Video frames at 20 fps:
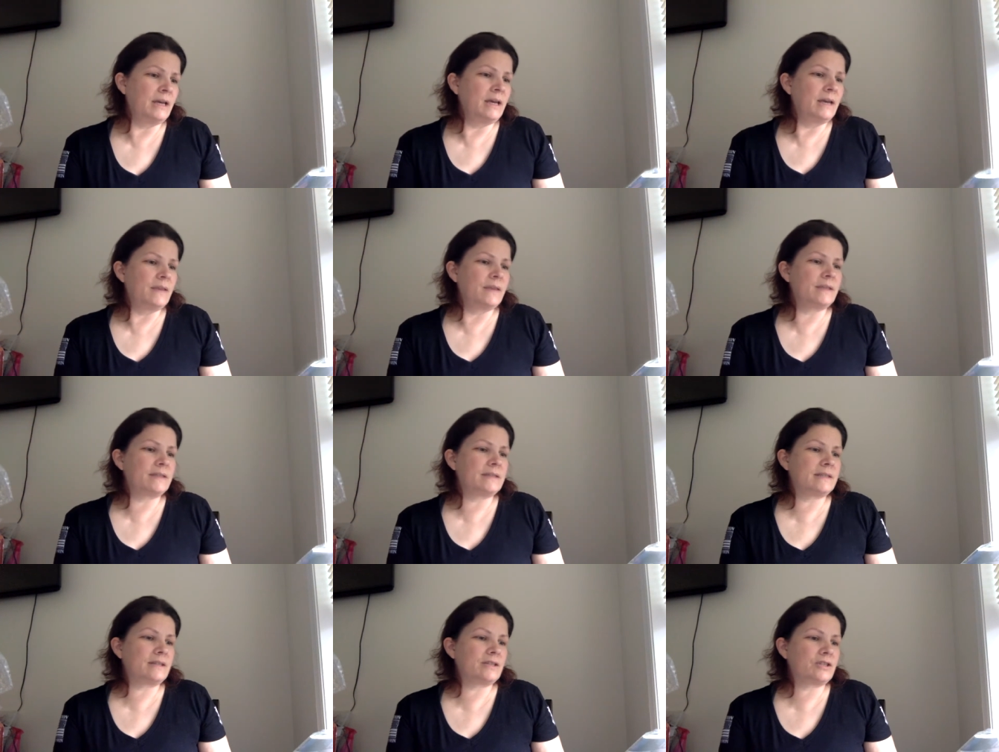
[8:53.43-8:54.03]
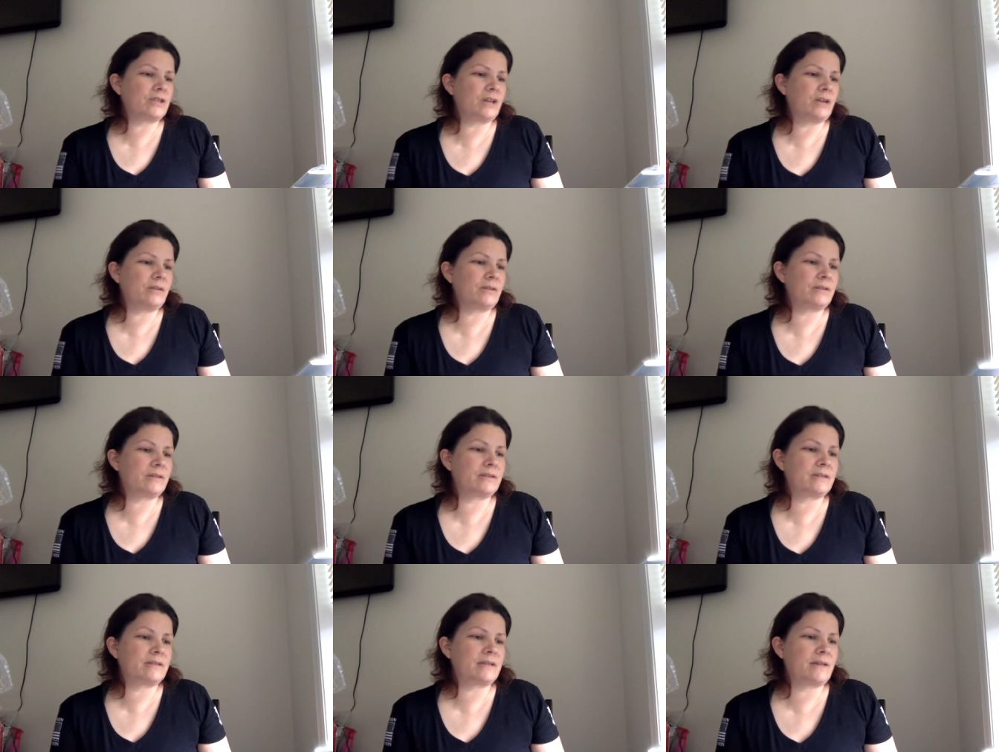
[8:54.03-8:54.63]
The stitch count
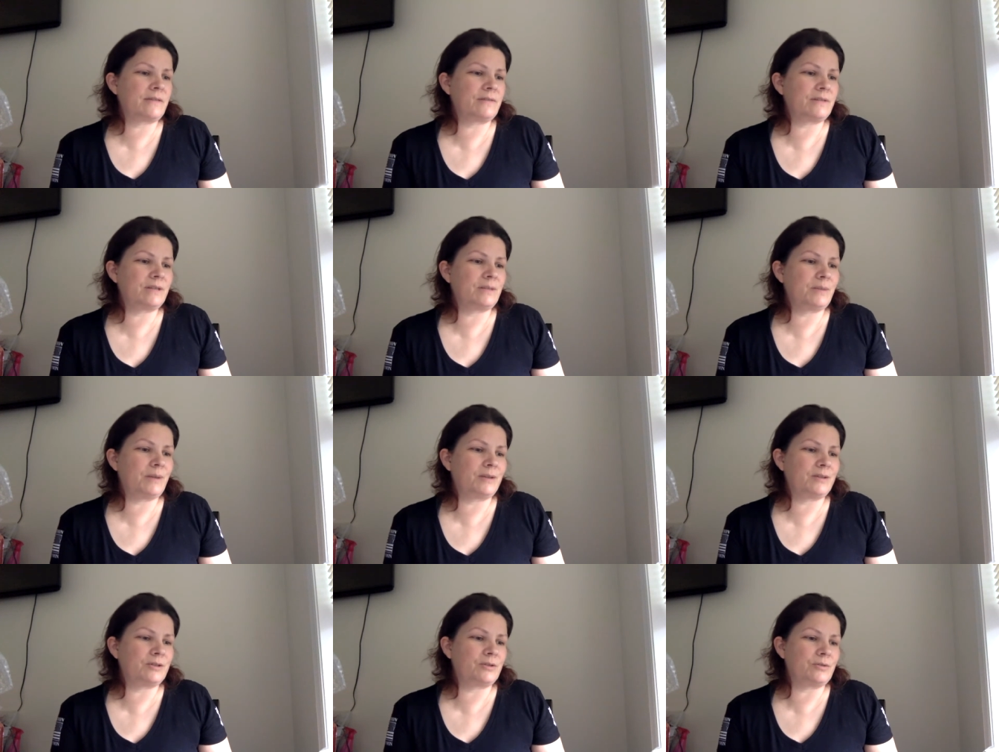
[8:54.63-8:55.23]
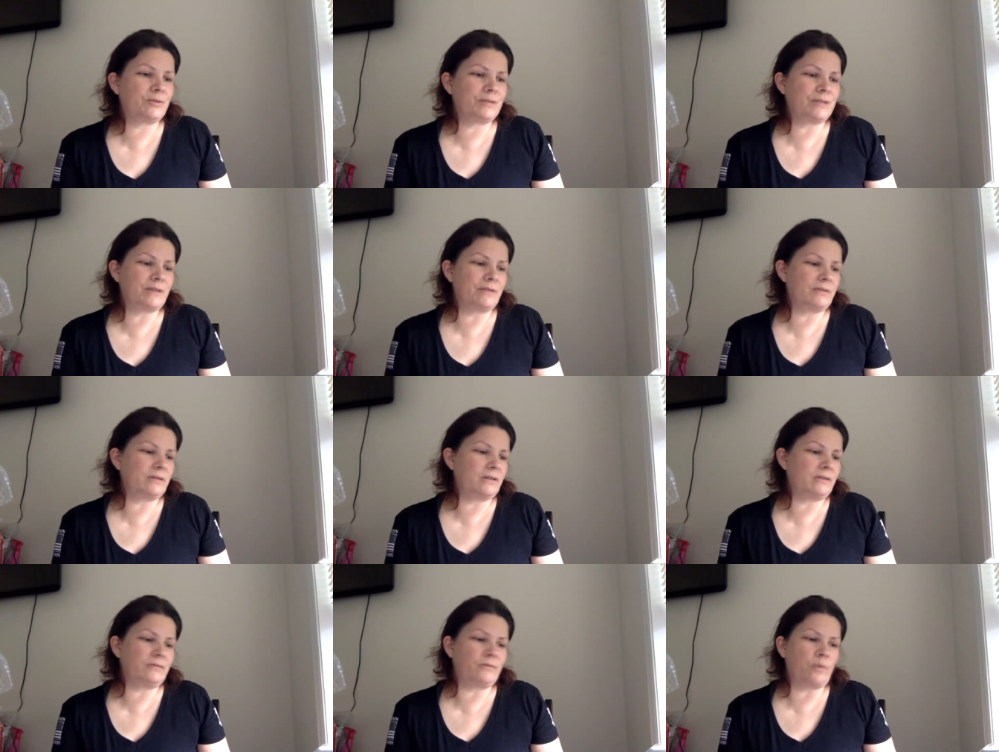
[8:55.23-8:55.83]
is 70 by
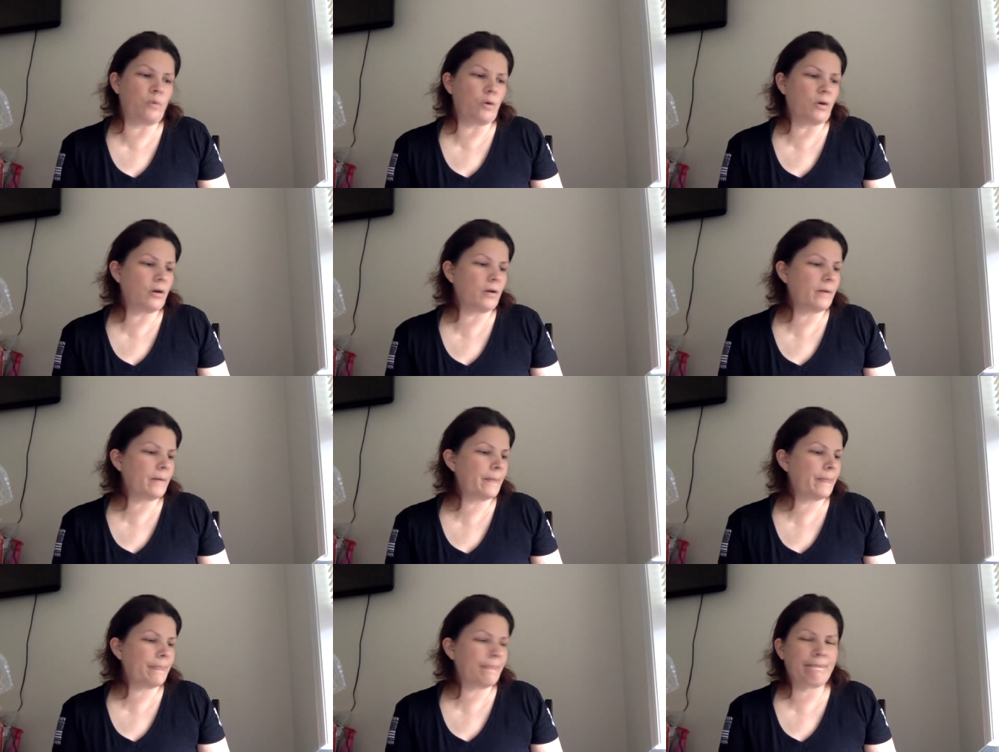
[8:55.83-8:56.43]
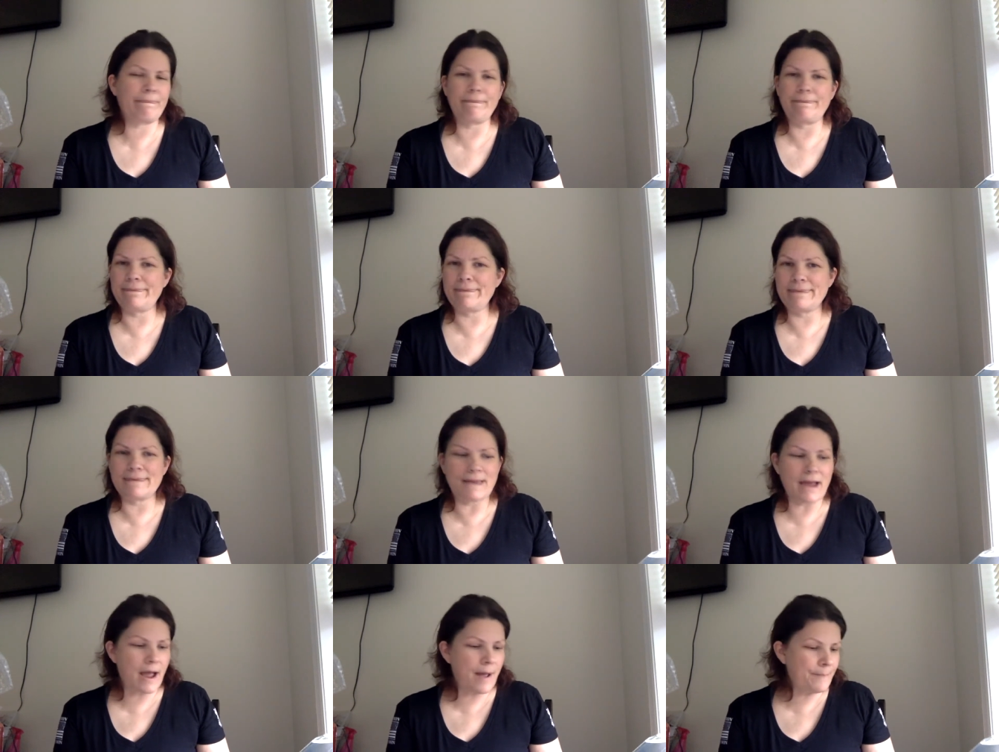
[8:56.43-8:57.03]
274.
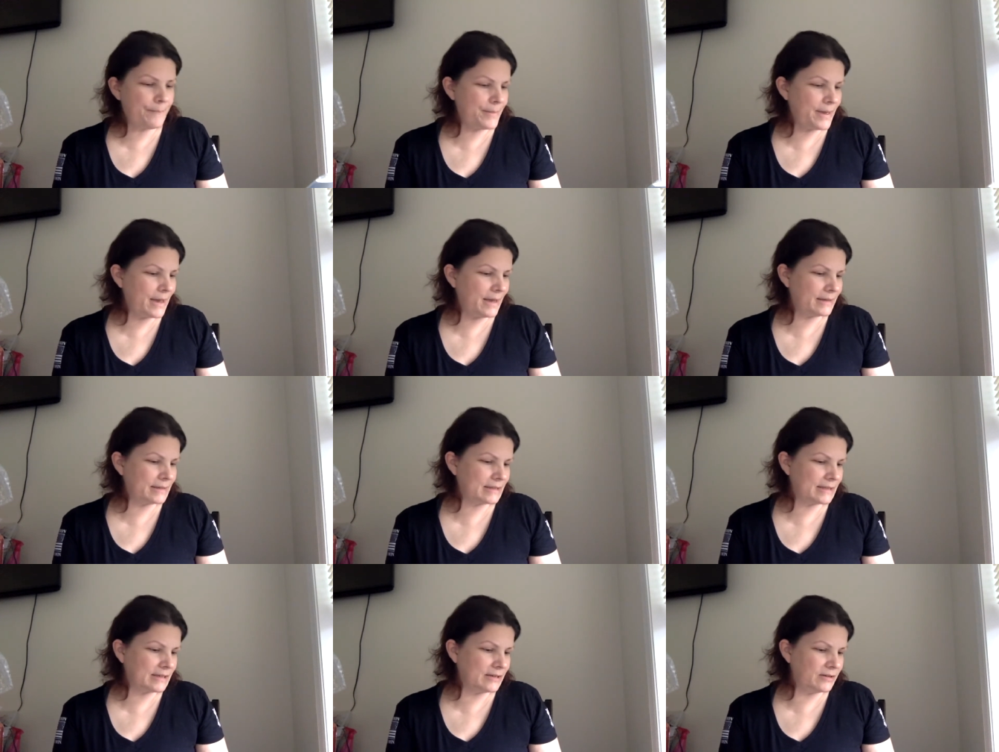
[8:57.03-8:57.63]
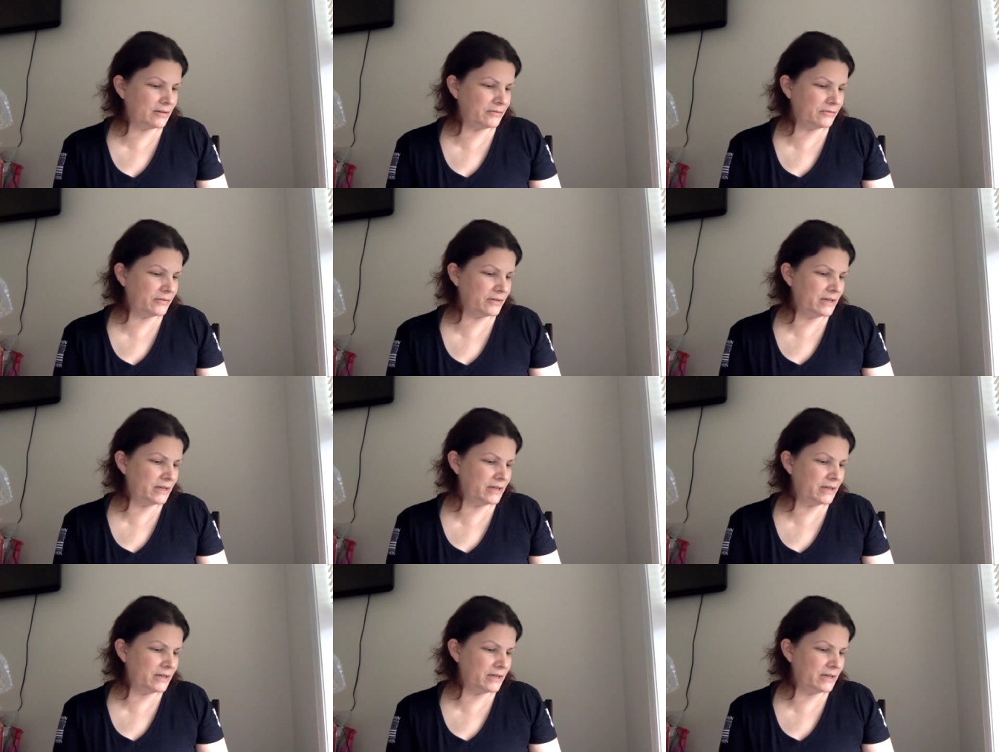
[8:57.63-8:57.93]
Not massive.